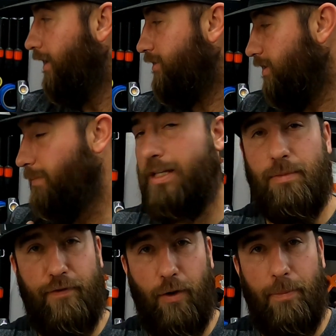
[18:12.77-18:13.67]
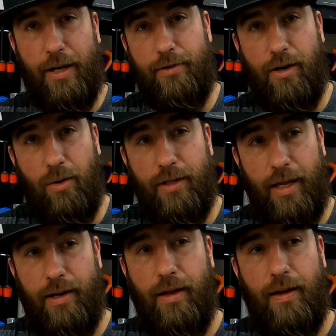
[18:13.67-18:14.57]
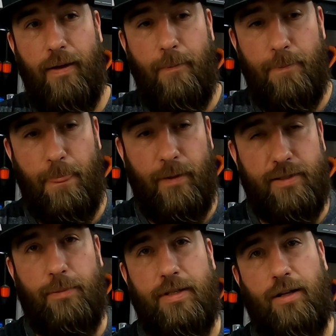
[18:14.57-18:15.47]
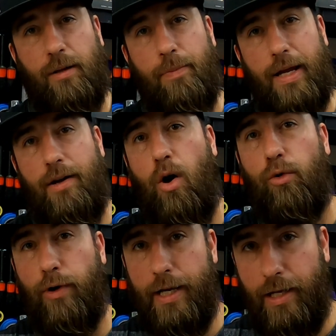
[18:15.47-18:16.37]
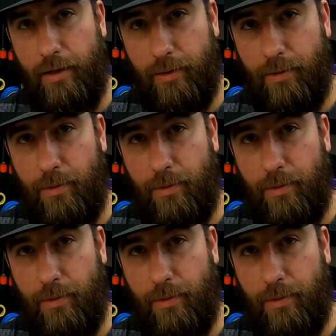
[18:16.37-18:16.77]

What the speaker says: It just makes me feel better knowing that something's on the paint already